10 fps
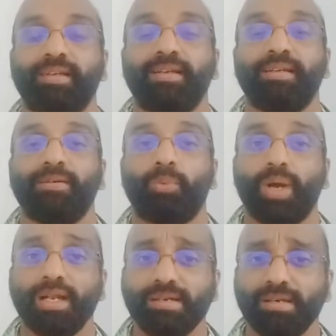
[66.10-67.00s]

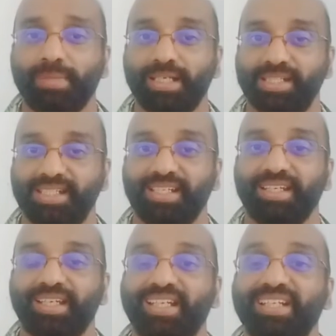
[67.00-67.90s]
Vulnerability
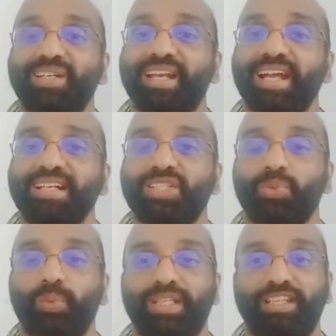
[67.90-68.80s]
interacts
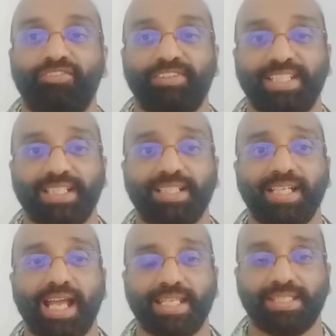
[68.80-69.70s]
with the physical
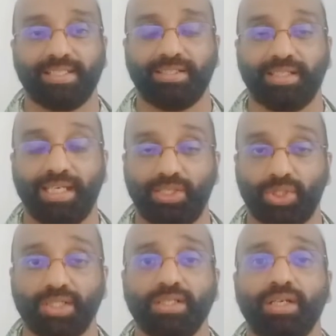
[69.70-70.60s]
hazard
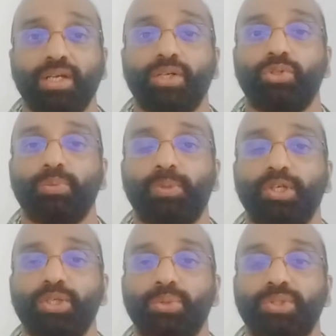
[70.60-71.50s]
agent to
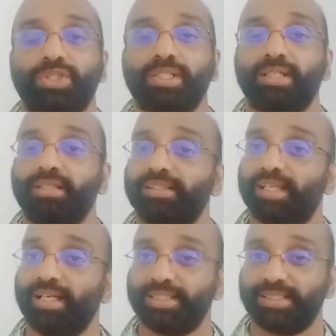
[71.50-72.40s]
produce
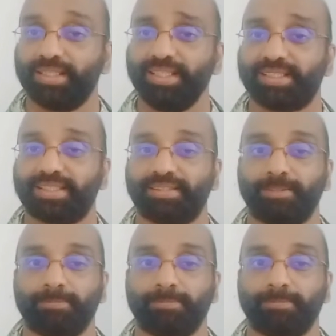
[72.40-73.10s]
disaster risk.